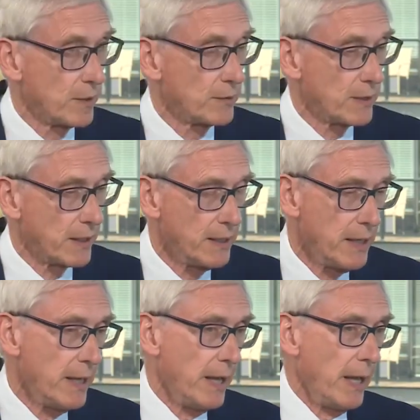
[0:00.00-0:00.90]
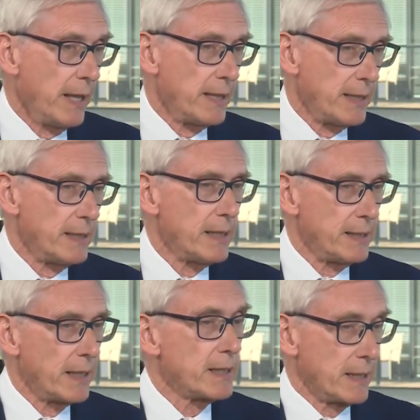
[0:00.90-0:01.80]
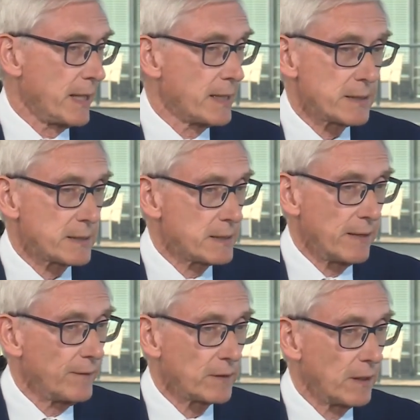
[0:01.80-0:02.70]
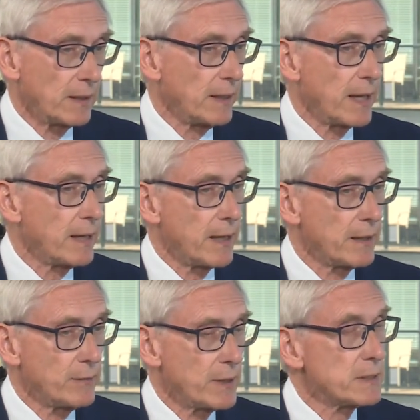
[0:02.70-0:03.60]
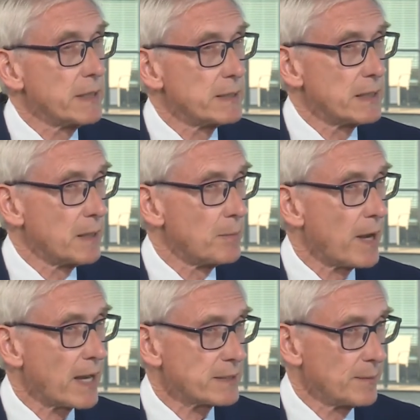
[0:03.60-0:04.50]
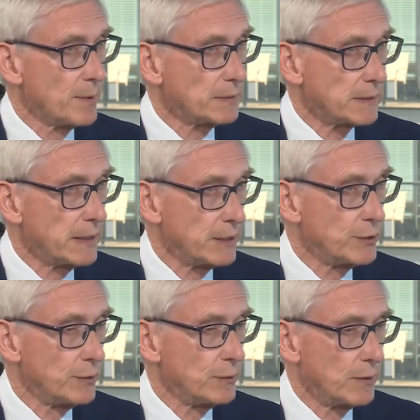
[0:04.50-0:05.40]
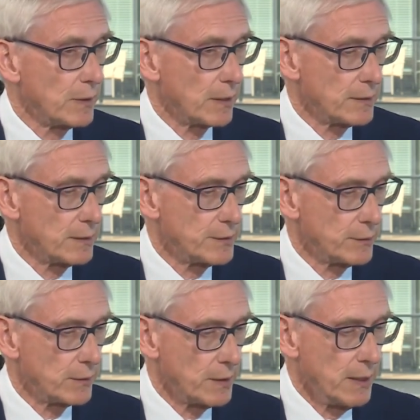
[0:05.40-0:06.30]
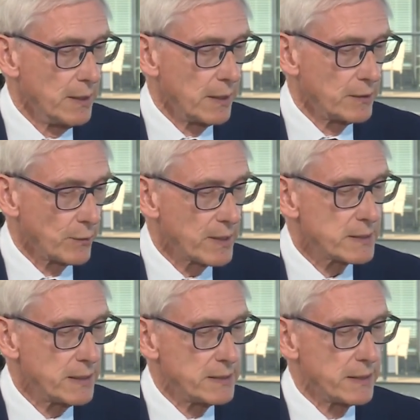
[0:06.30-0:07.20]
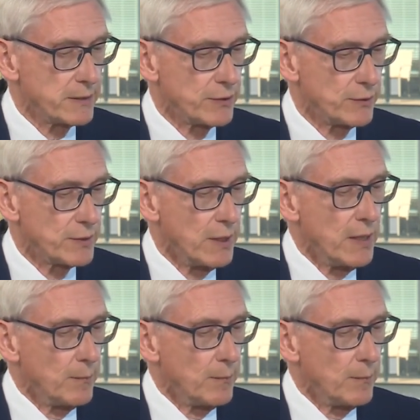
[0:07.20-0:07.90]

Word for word: about that. That is difficult, and I don't want to say it's an impossibility to address these issues,